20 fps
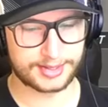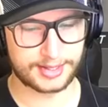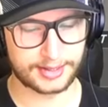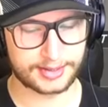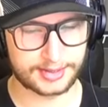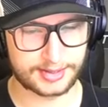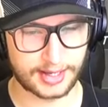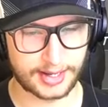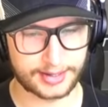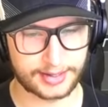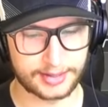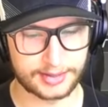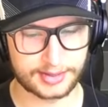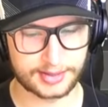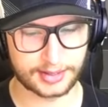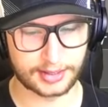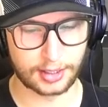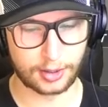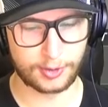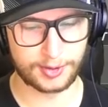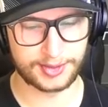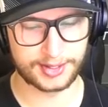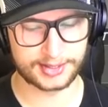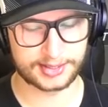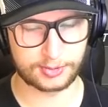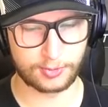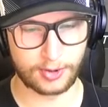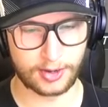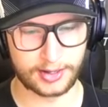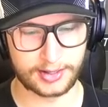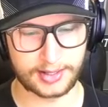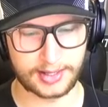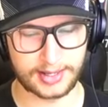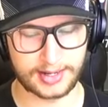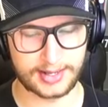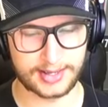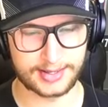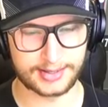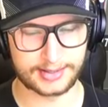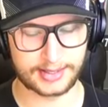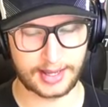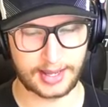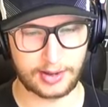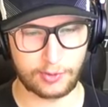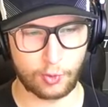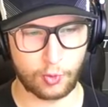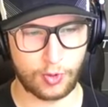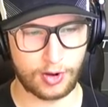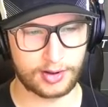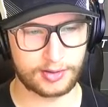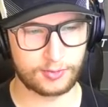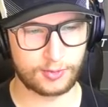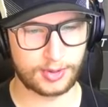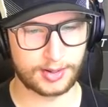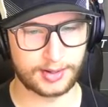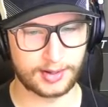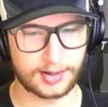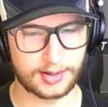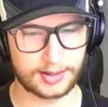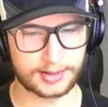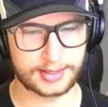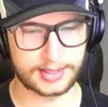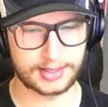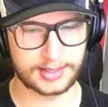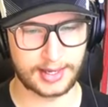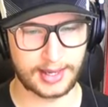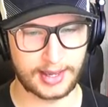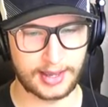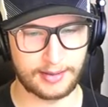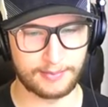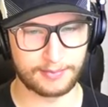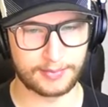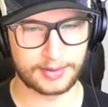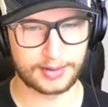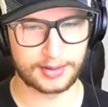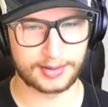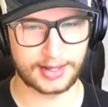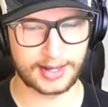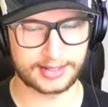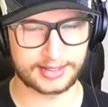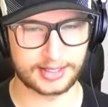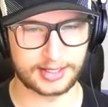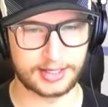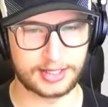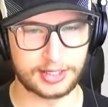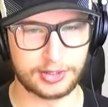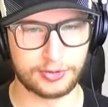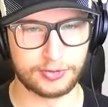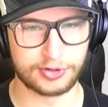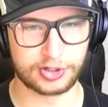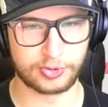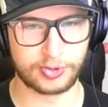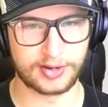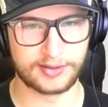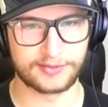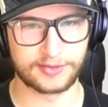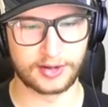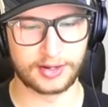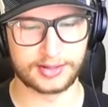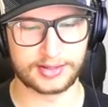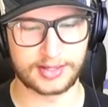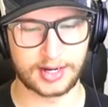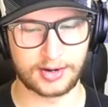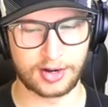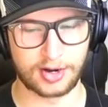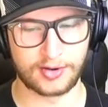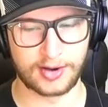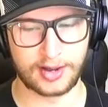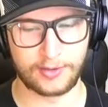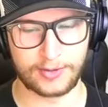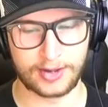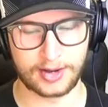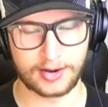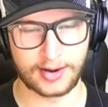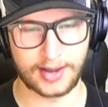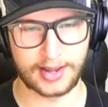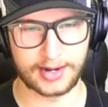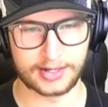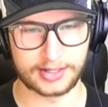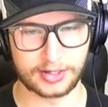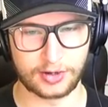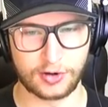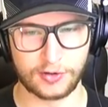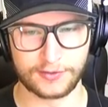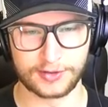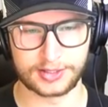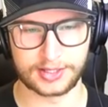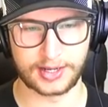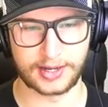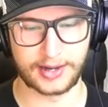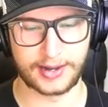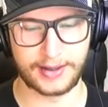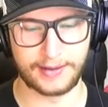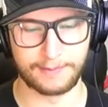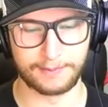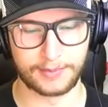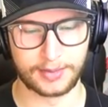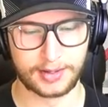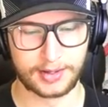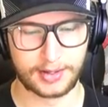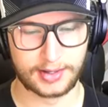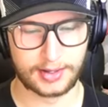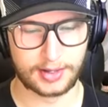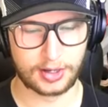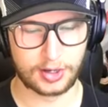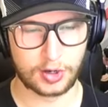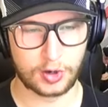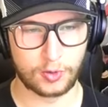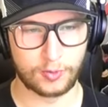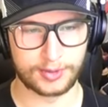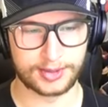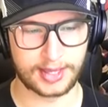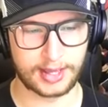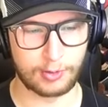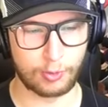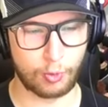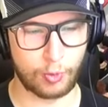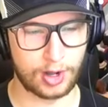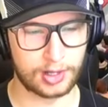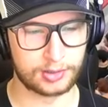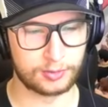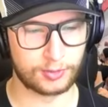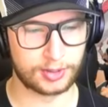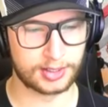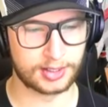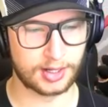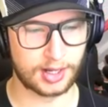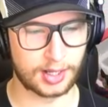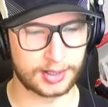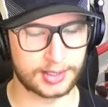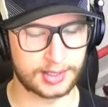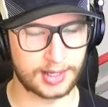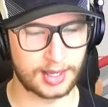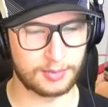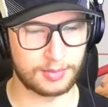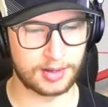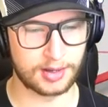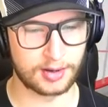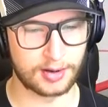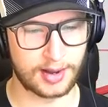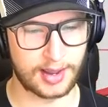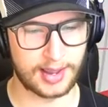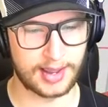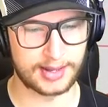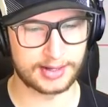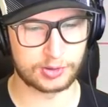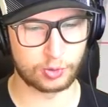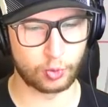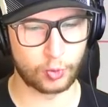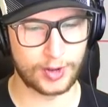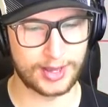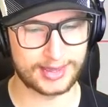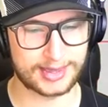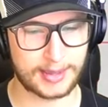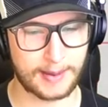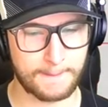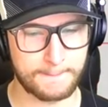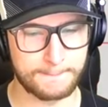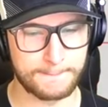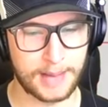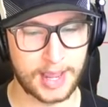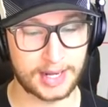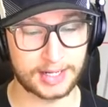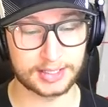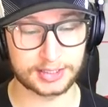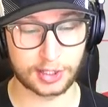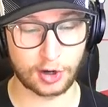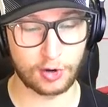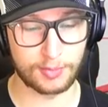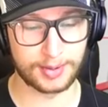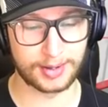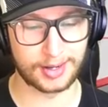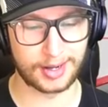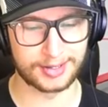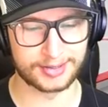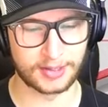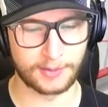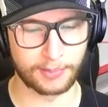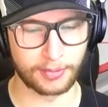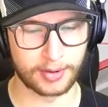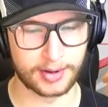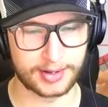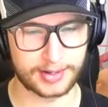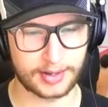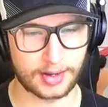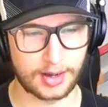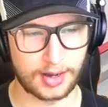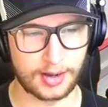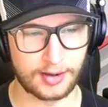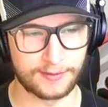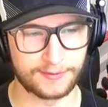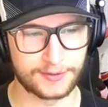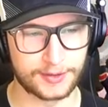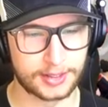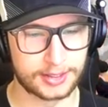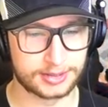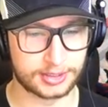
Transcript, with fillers: Six seconds to go in this one. It is a 1-1 hockey game. That's a huge win for Ontario. All right, we are headed to overtime with a 1-1 hockey game here and with Manitoba on the brink of